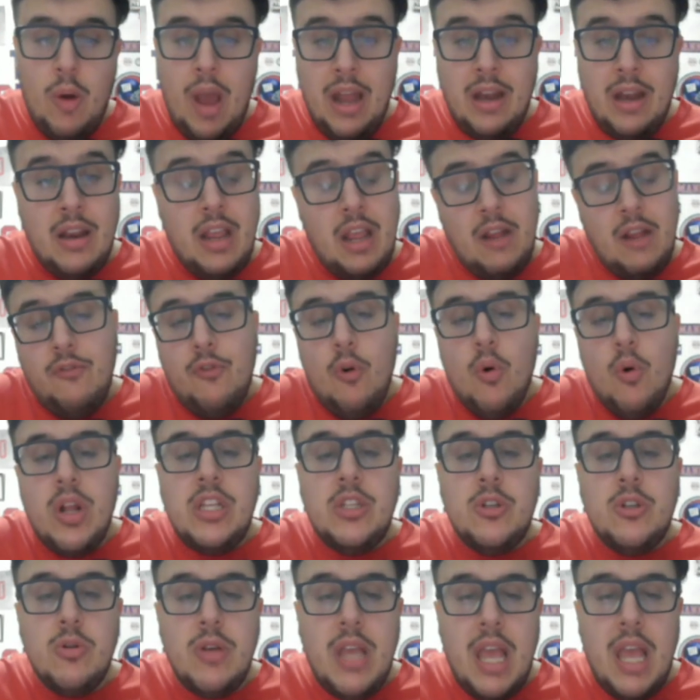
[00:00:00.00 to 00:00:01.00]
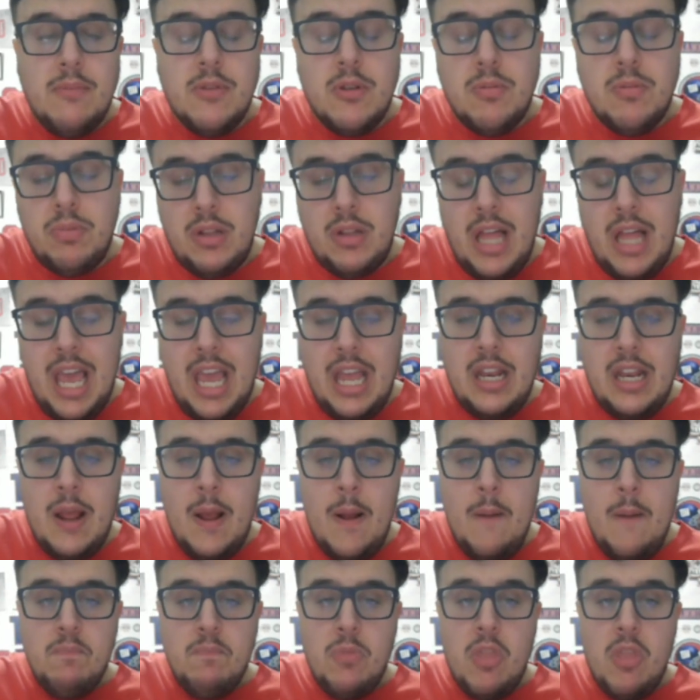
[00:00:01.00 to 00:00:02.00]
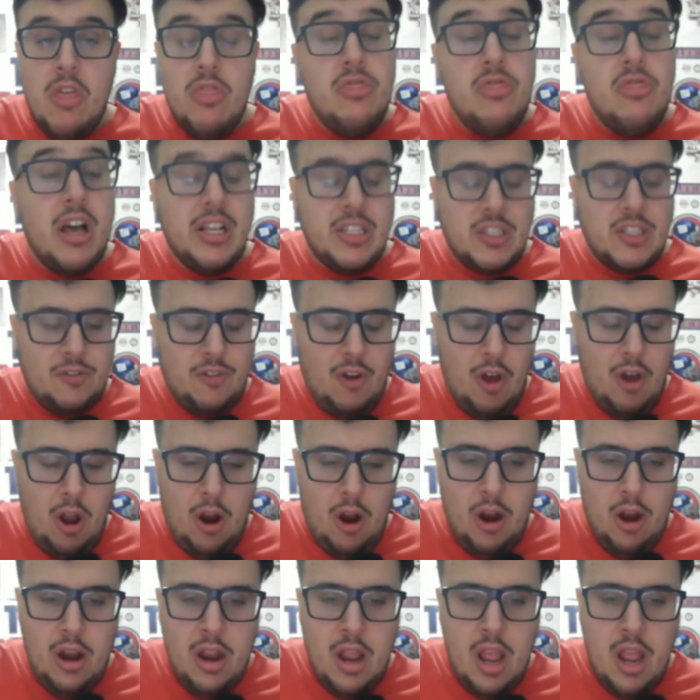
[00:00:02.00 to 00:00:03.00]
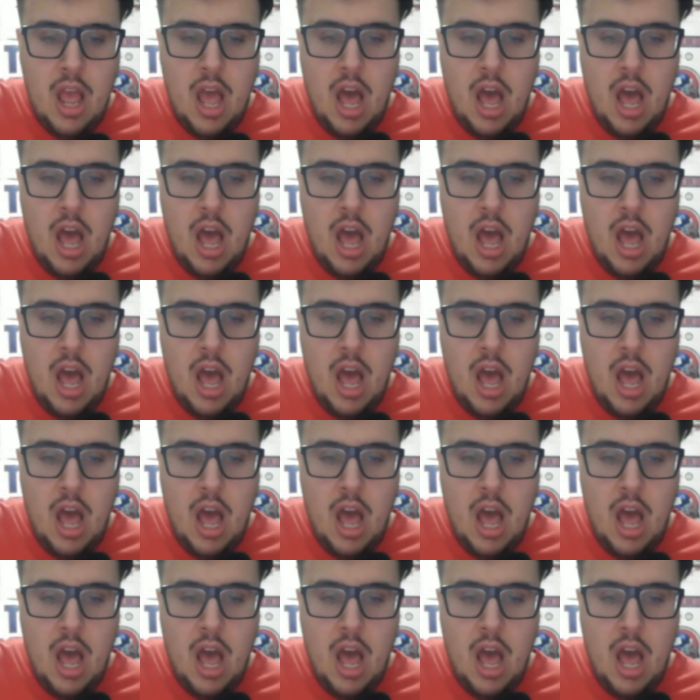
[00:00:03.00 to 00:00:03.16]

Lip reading: And in 42 games played thus far,